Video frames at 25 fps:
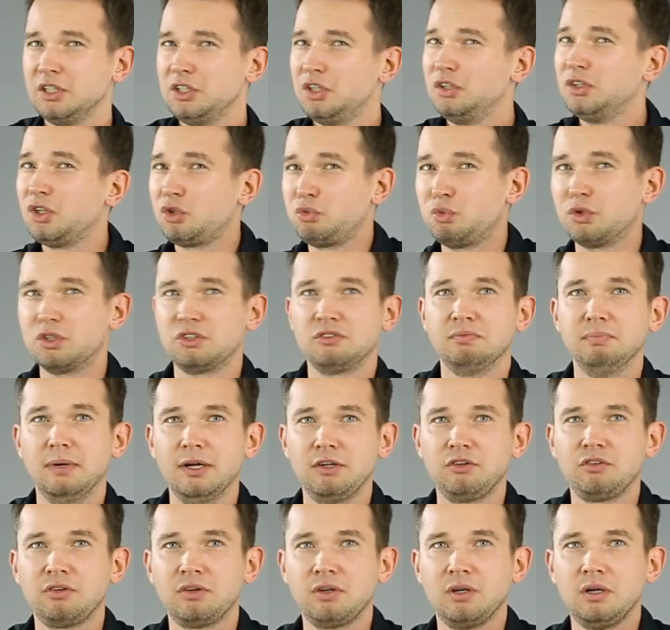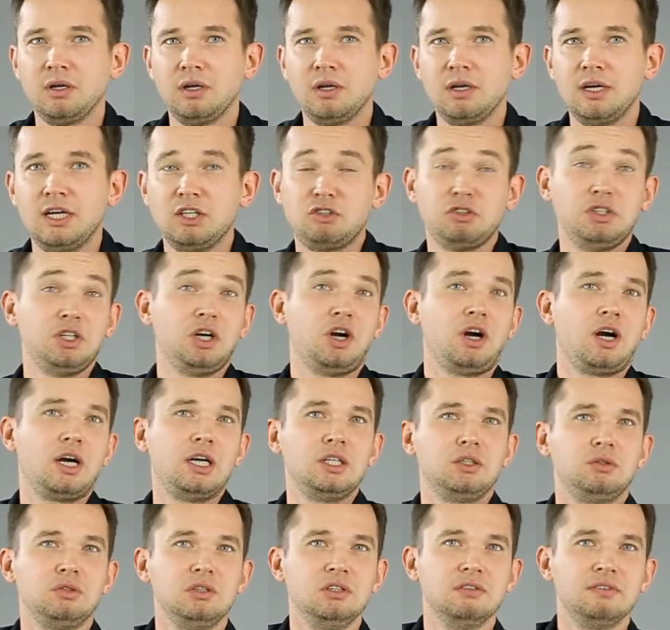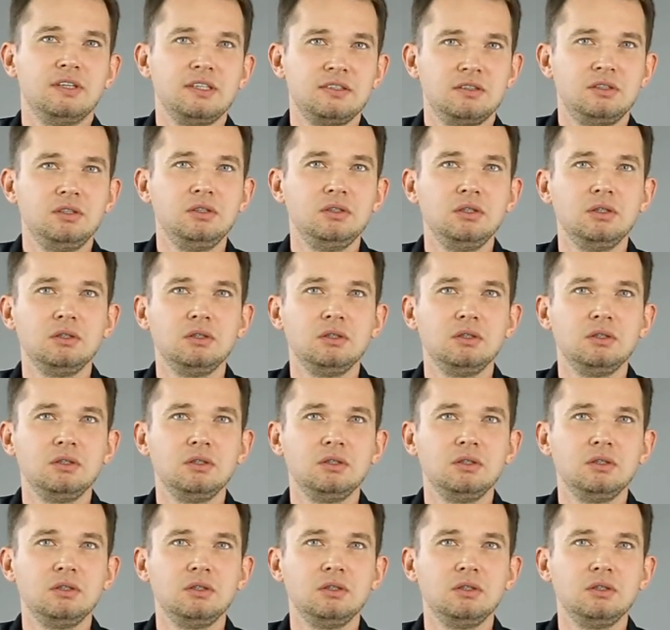you're not worth much. It's really hard to invest in